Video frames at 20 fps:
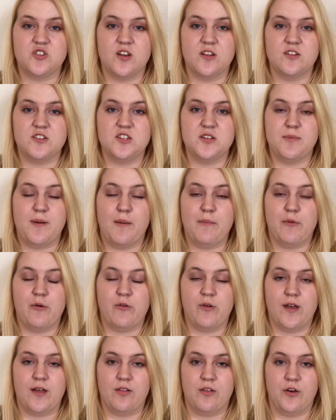Trilogy by
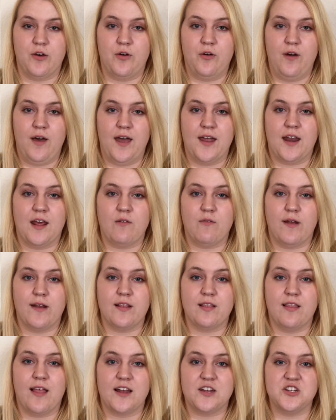Marie Lu, and I
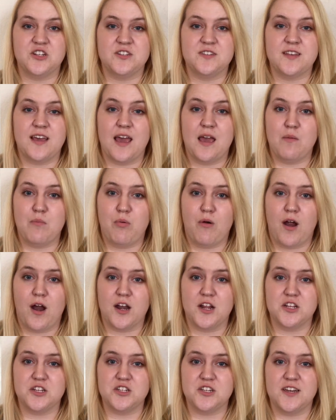read Legends and
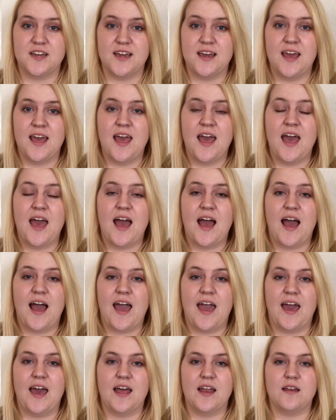Prodigy,
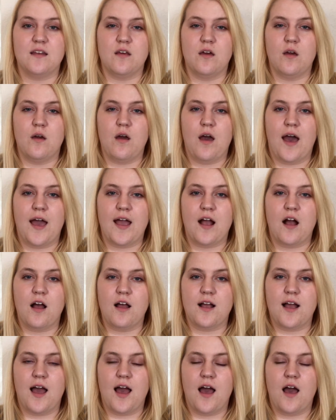and I
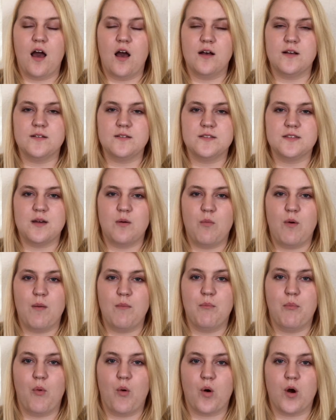got
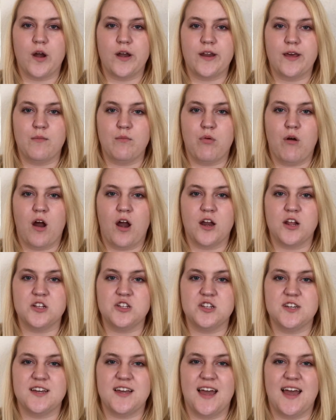somewhat bored in
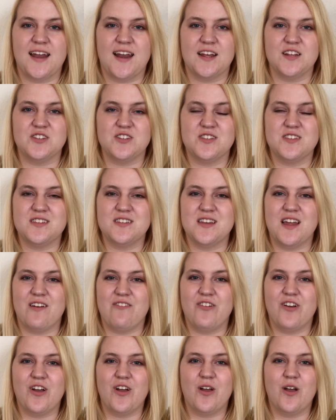Prodigy, and I just
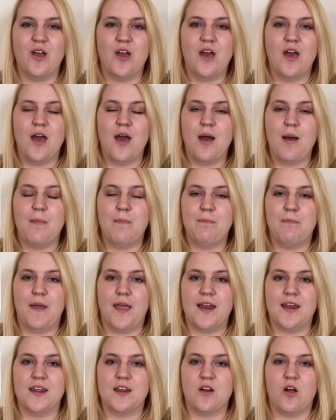never
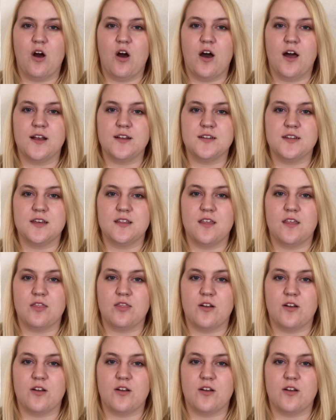made it on to the